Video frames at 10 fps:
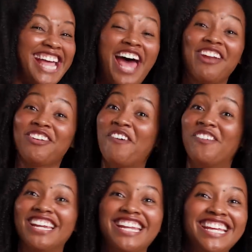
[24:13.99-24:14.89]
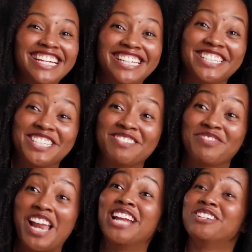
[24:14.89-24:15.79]
I don't know what it is,
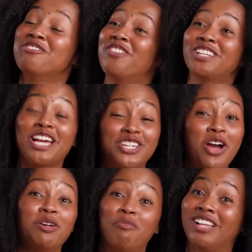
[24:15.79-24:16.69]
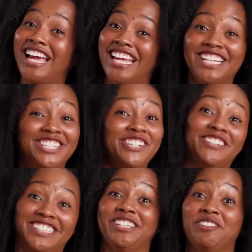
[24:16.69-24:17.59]
but I do feel like y'all are playing into
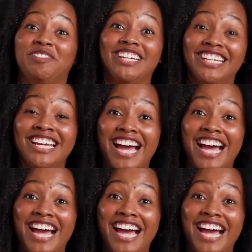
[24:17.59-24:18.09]
it a little bit.